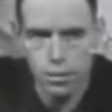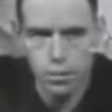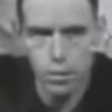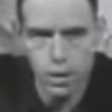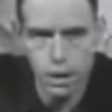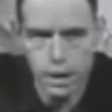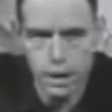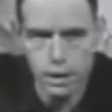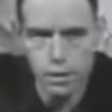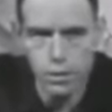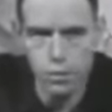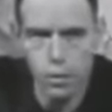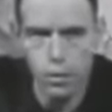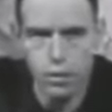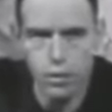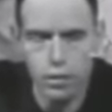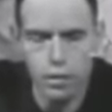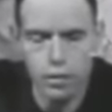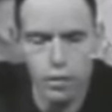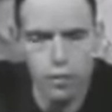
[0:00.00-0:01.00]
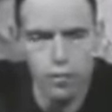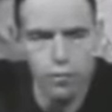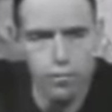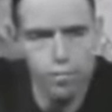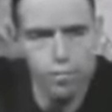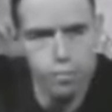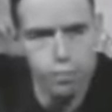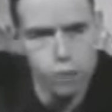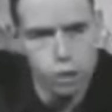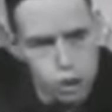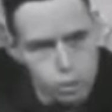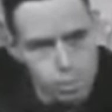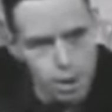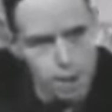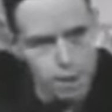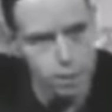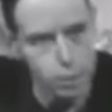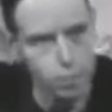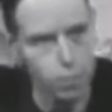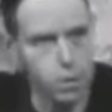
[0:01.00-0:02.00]
working towards a sort of
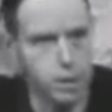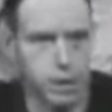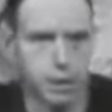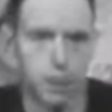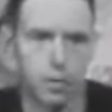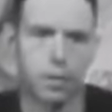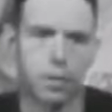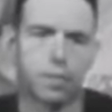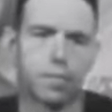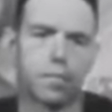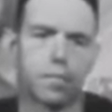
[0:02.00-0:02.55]
push-button world.